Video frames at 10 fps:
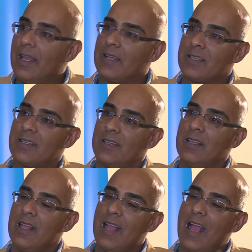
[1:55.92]
Yes,
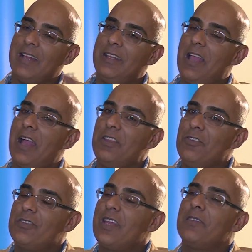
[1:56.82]
and
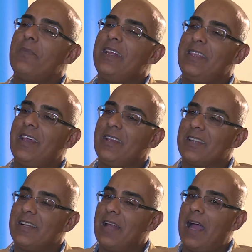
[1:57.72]
you said many
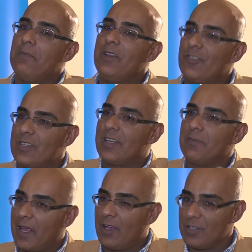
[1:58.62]
things, and I'm
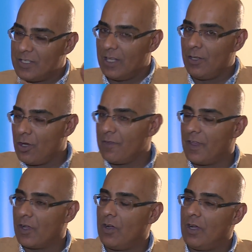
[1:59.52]
interested because a lot of
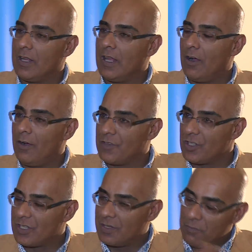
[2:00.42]
the of
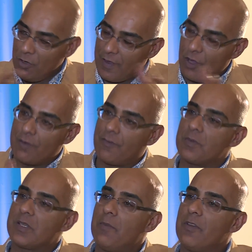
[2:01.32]
just moving on
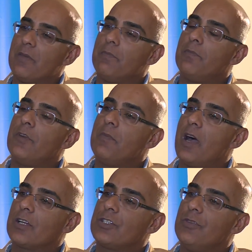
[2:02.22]
from some of the
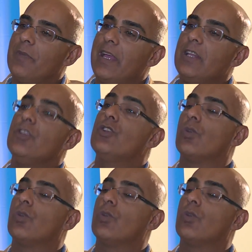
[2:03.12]
remarks you made. You